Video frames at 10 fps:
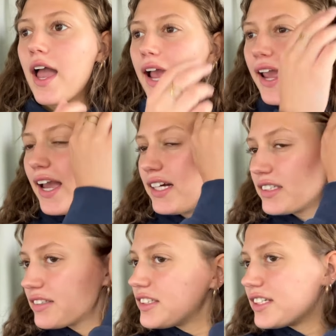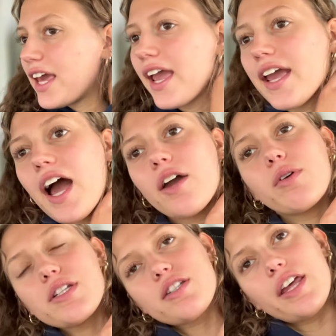and today I
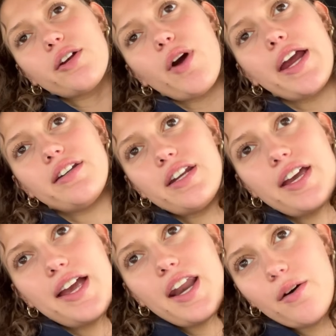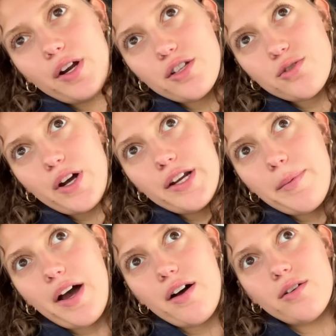went to like write in it, and I wanted to write
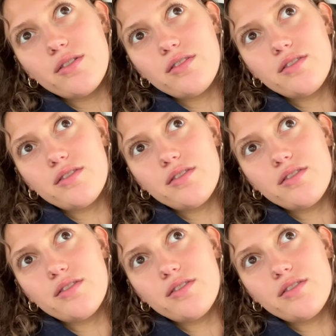about